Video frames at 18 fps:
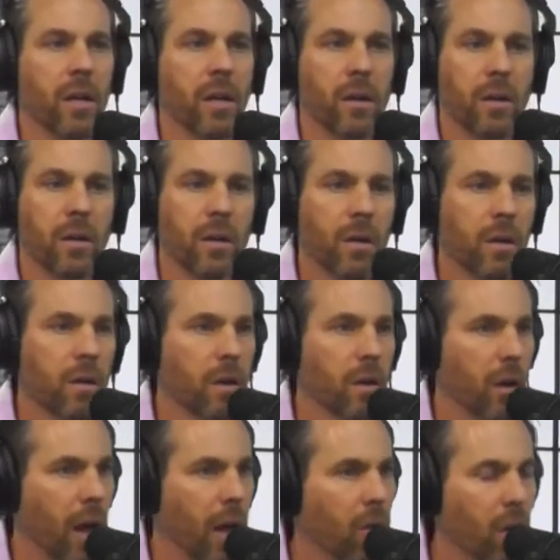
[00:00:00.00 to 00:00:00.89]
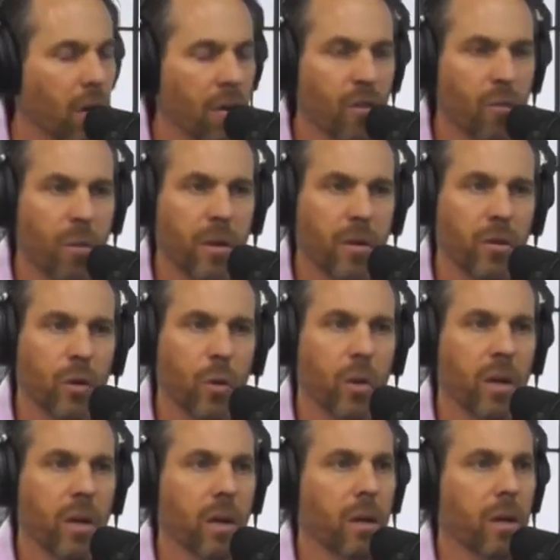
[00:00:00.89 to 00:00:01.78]
and how long you've been
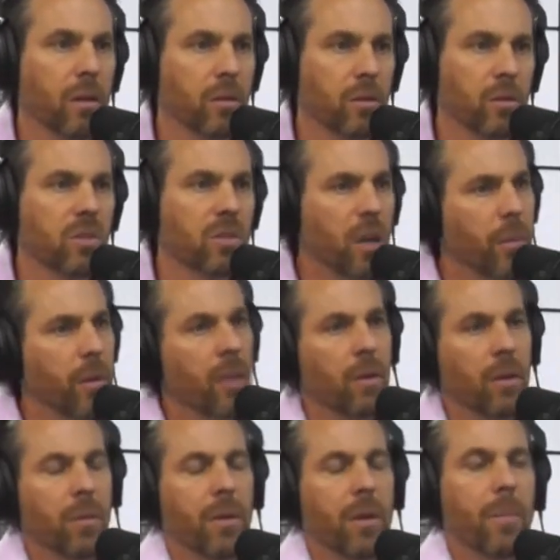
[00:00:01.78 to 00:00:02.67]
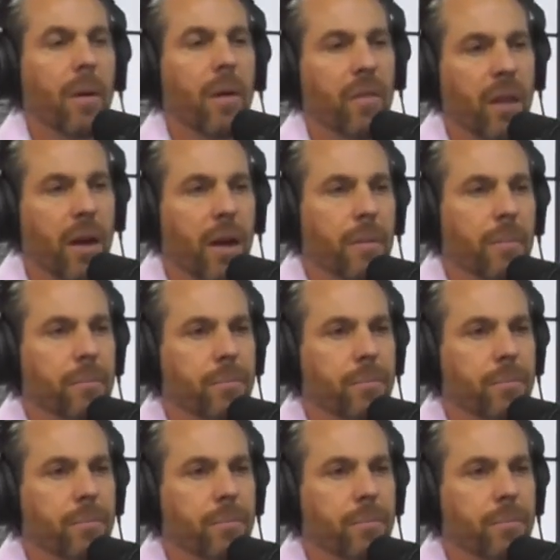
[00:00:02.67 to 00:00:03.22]
doing it, and just tell me a little bit about that.